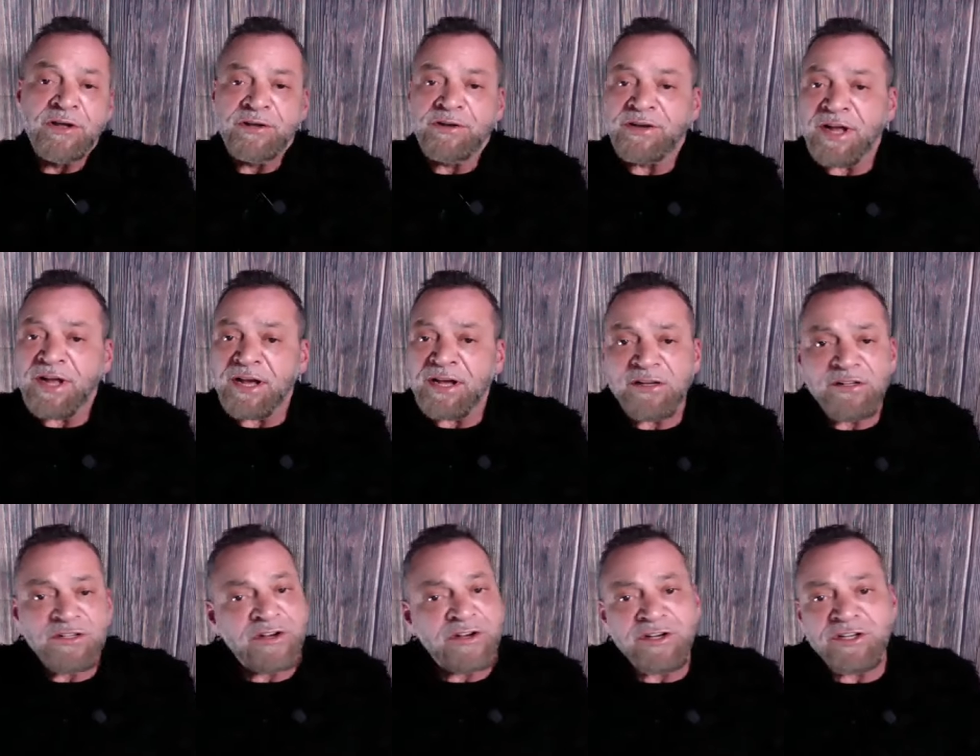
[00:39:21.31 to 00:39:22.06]
You're not
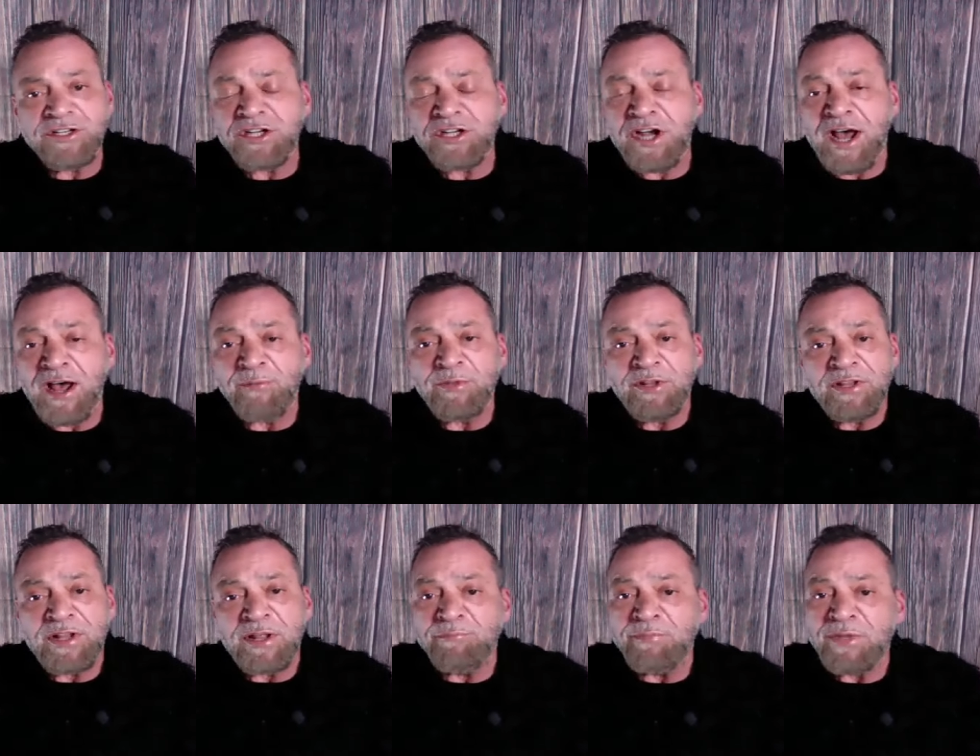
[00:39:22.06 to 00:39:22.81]
going to start a job
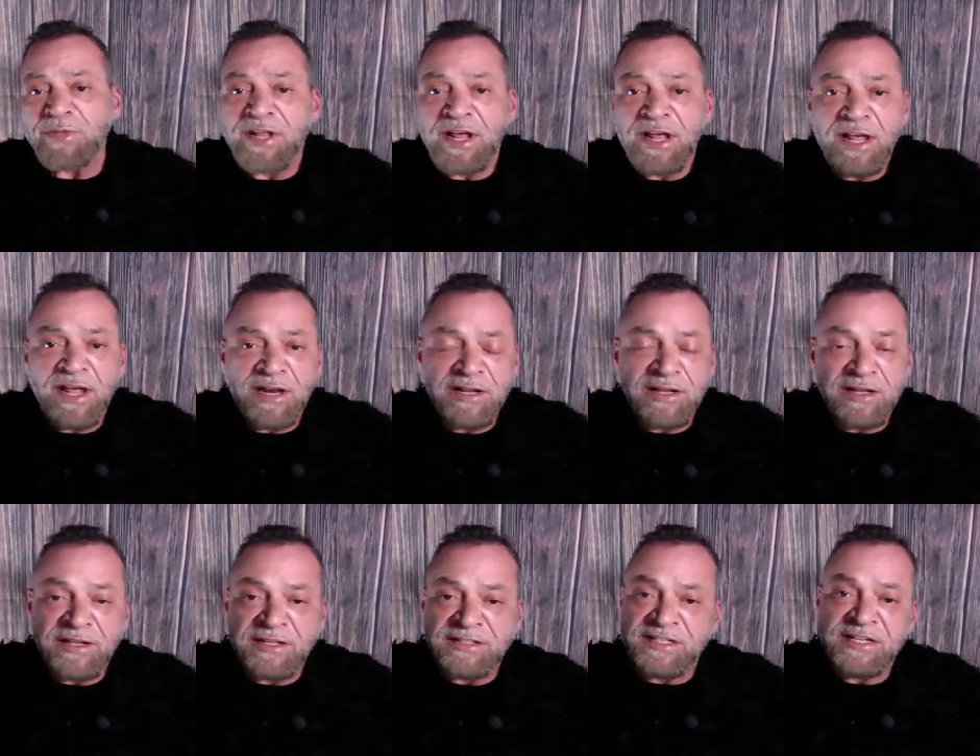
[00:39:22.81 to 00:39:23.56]
and then be the head,
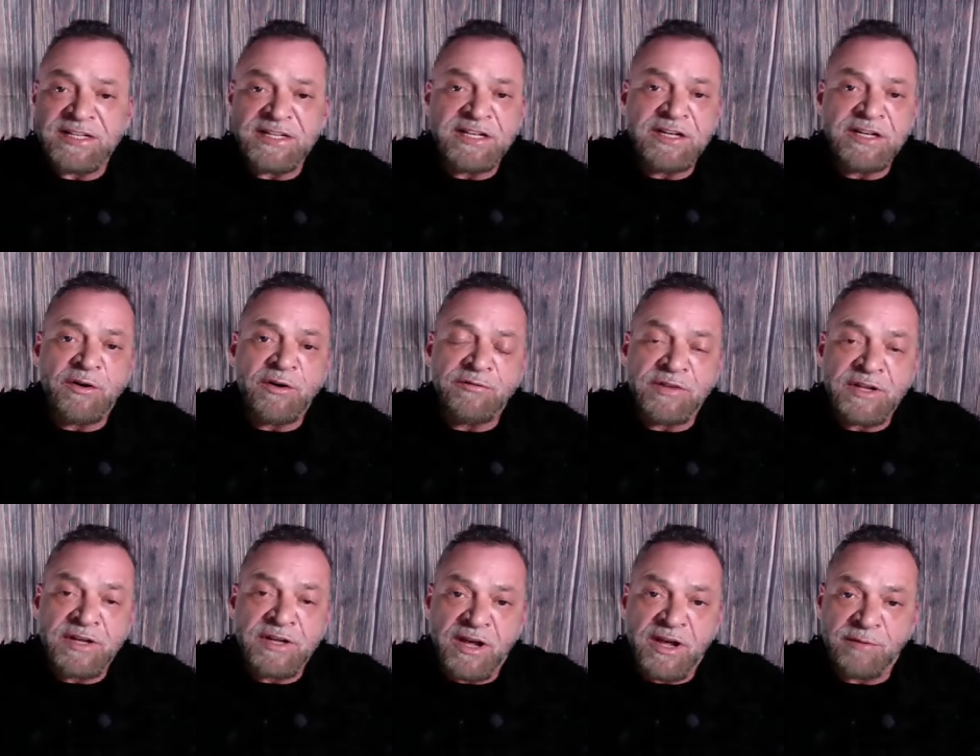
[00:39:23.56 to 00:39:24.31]
the CEO of
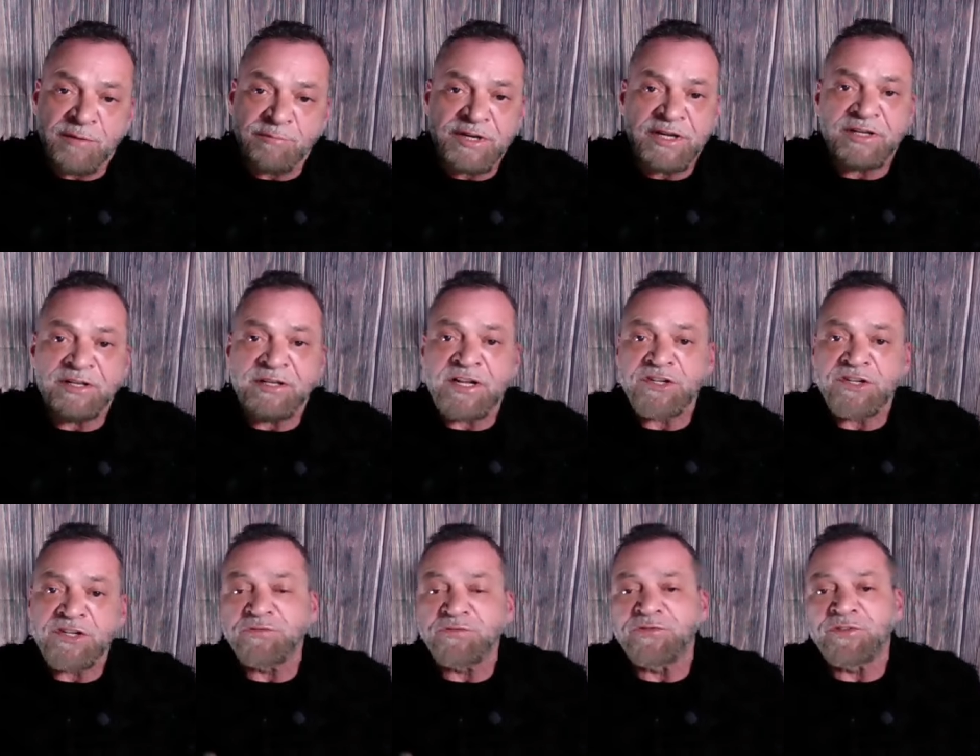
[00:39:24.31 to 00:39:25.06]
the company
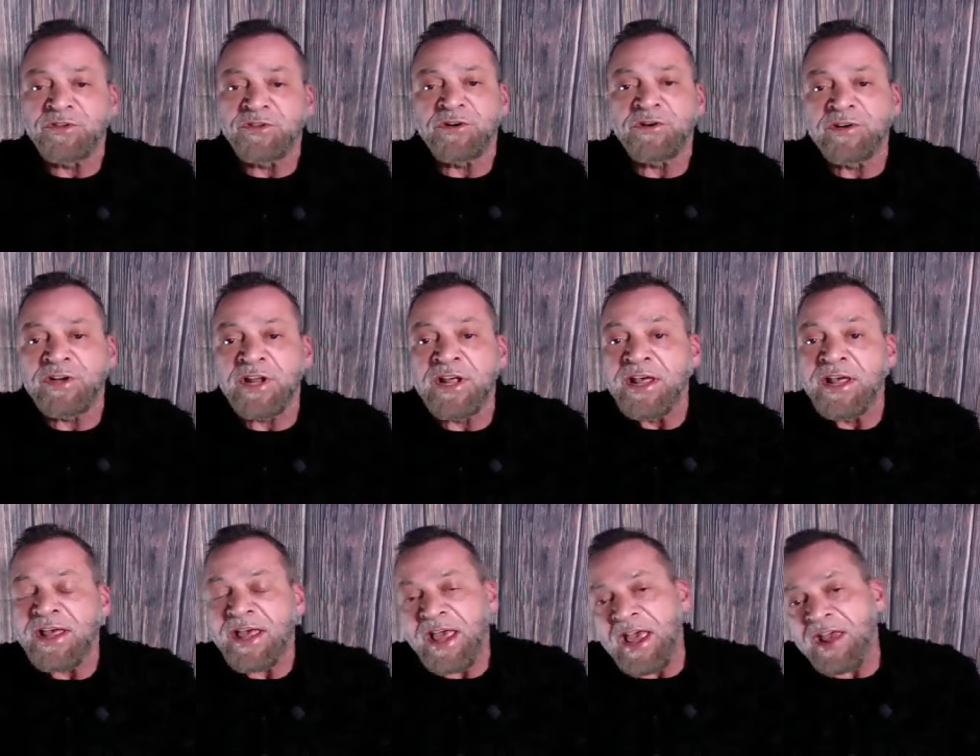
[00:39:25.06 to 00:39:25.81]
unless you've learned
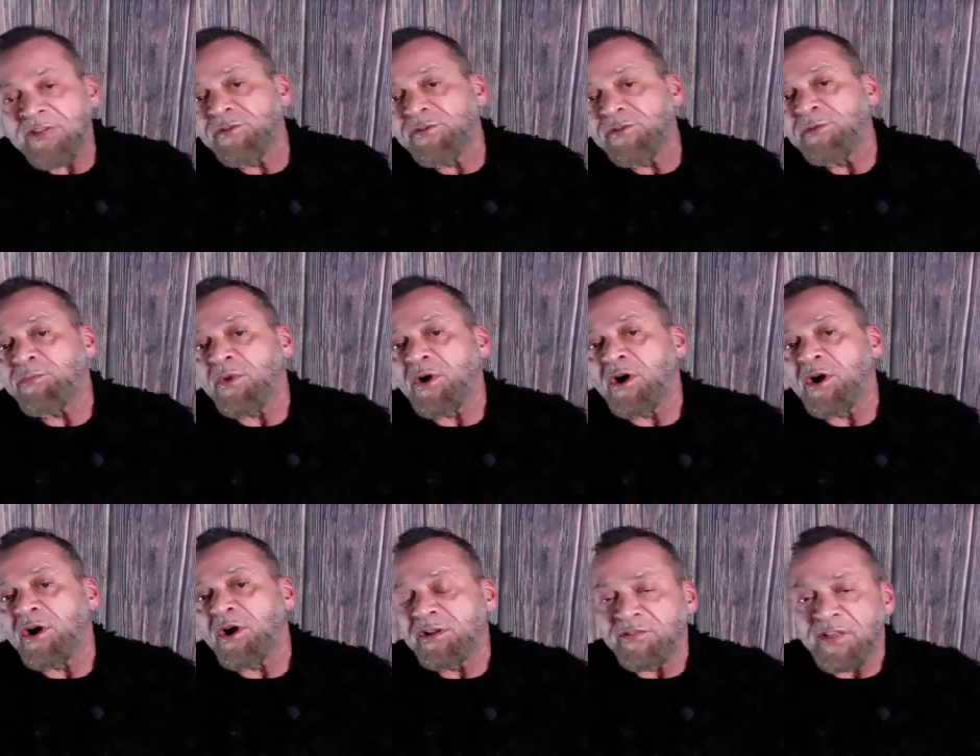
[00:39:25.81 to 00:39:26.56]
every
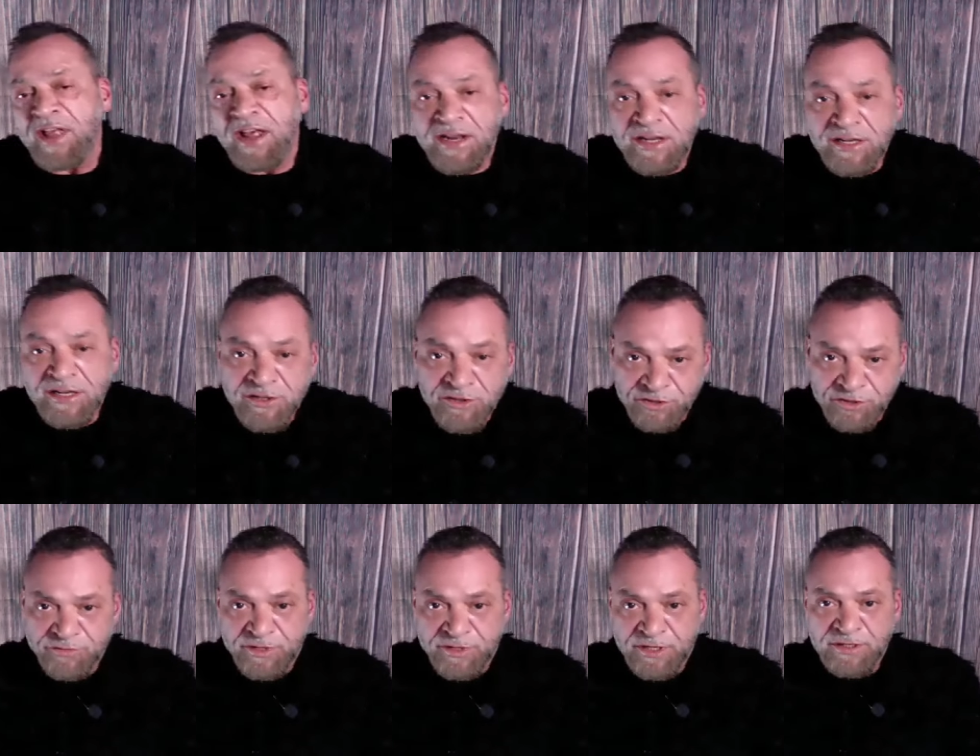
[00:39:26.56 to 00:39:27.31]
part of that
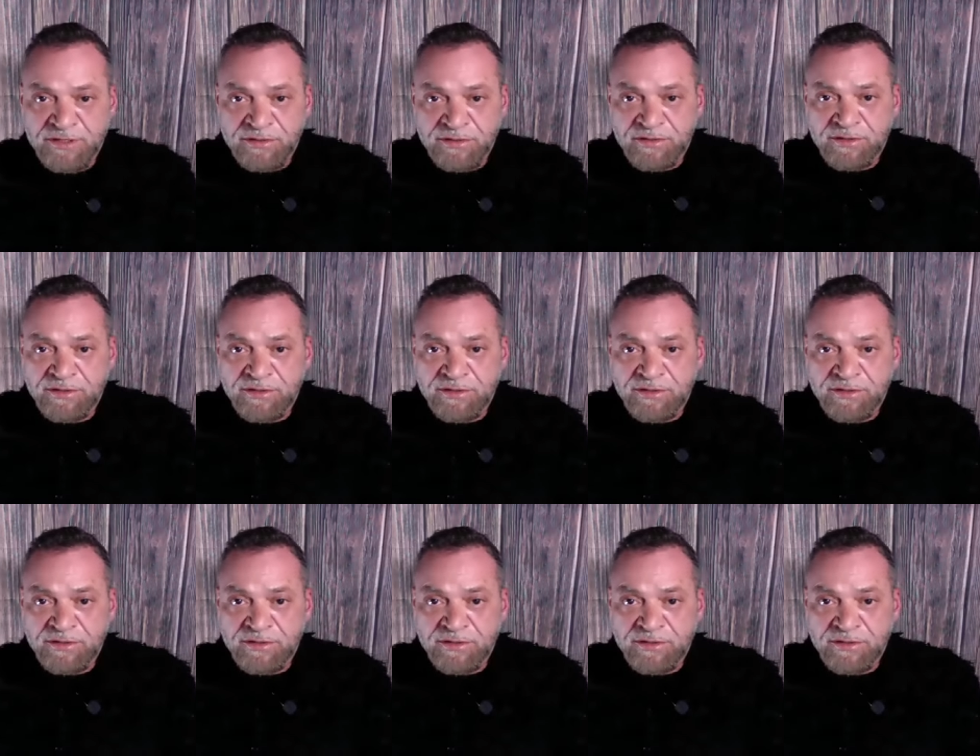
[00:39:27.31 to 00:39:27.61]
industry.